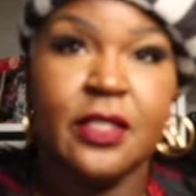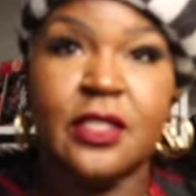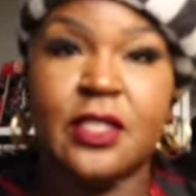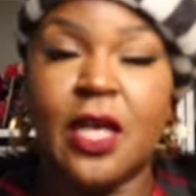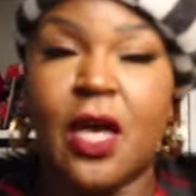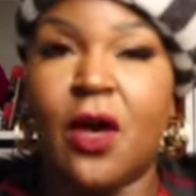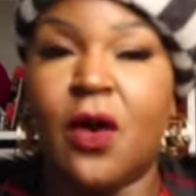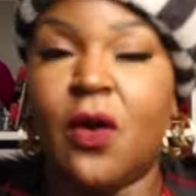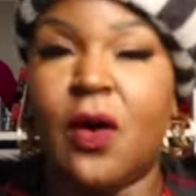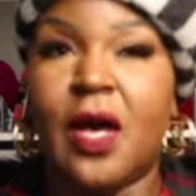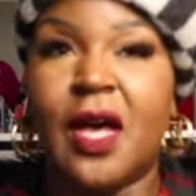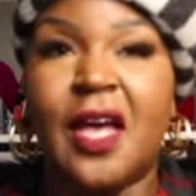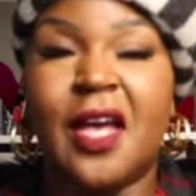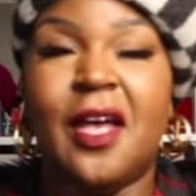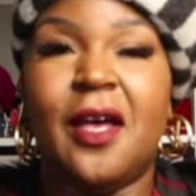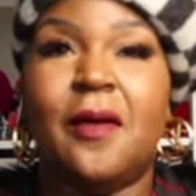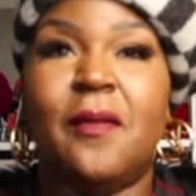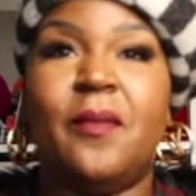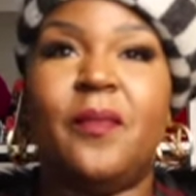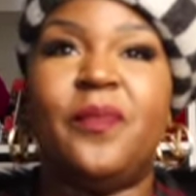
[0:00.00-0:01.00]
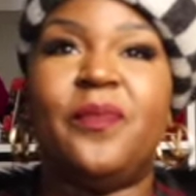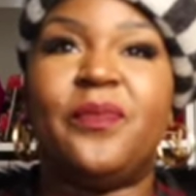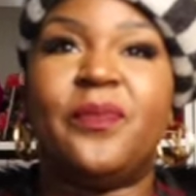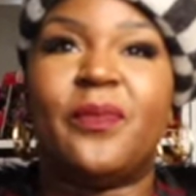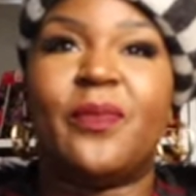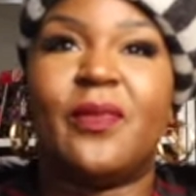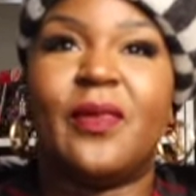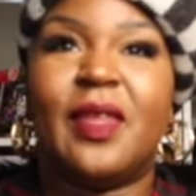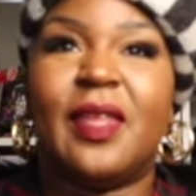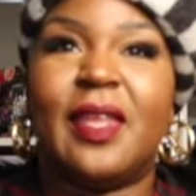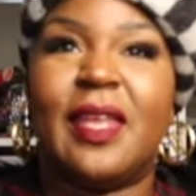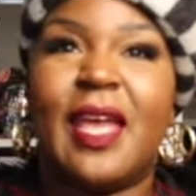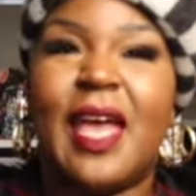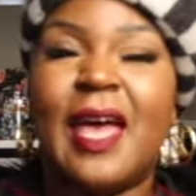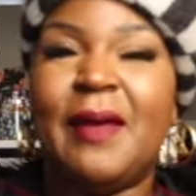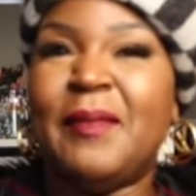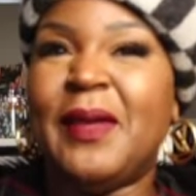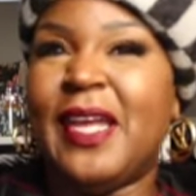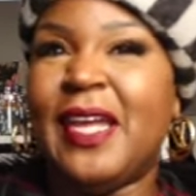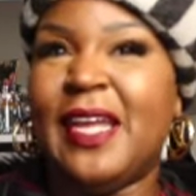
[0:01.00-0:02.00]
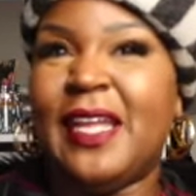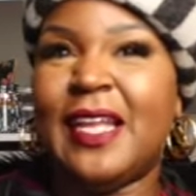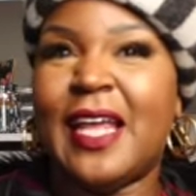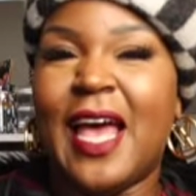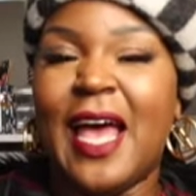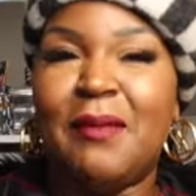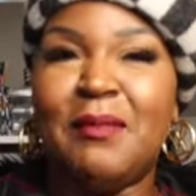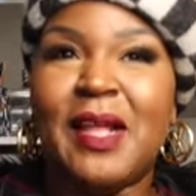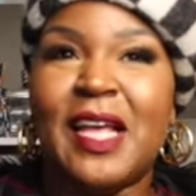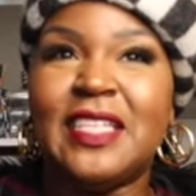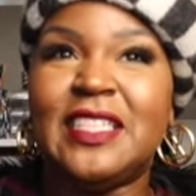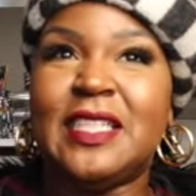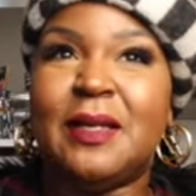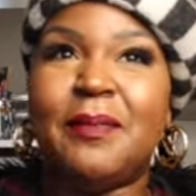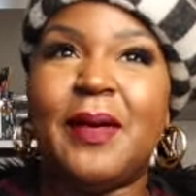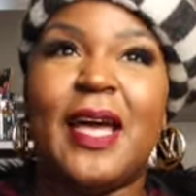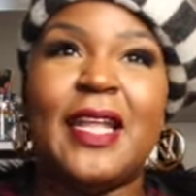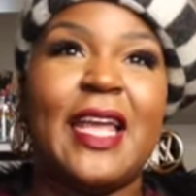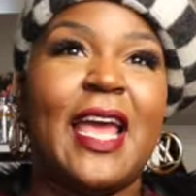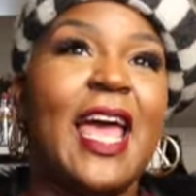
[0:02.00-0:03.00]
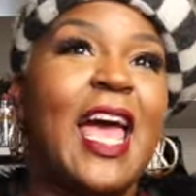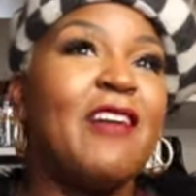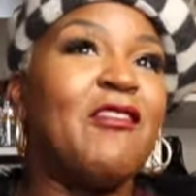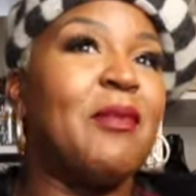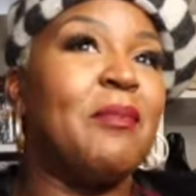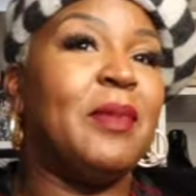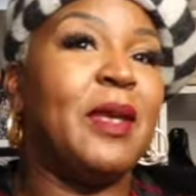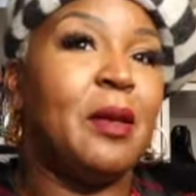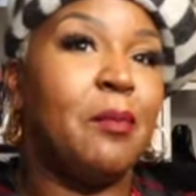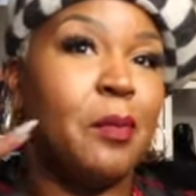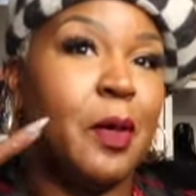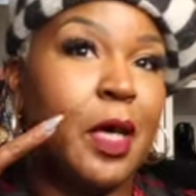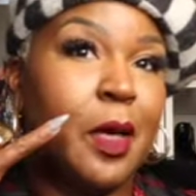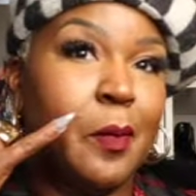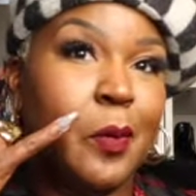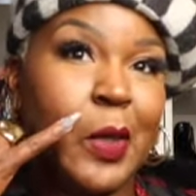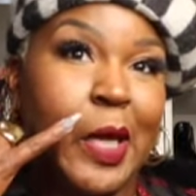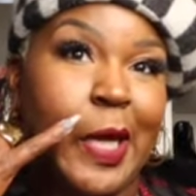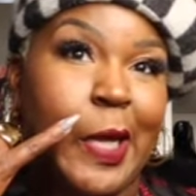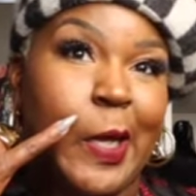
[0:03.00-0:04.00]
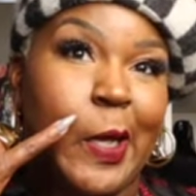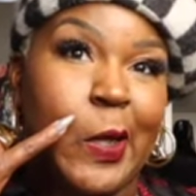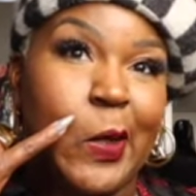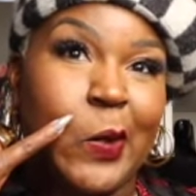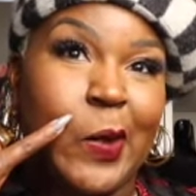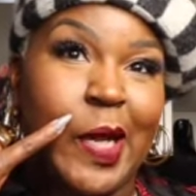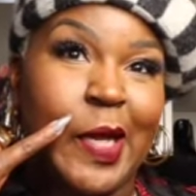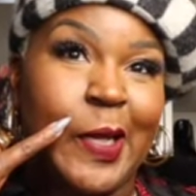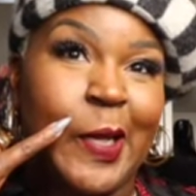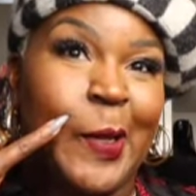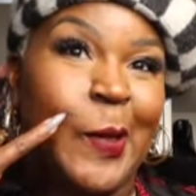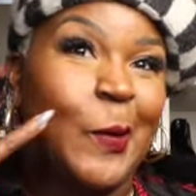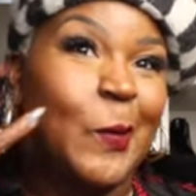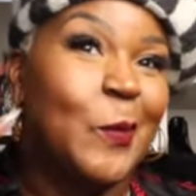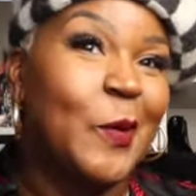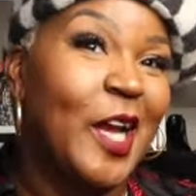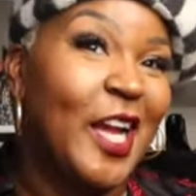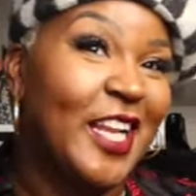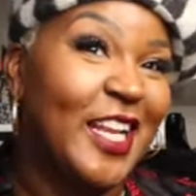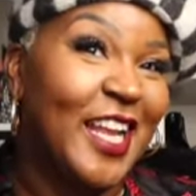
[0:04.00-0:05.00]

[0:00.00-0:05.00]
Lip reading: So, I mean, I'm not somebody, I have a big bump right here, right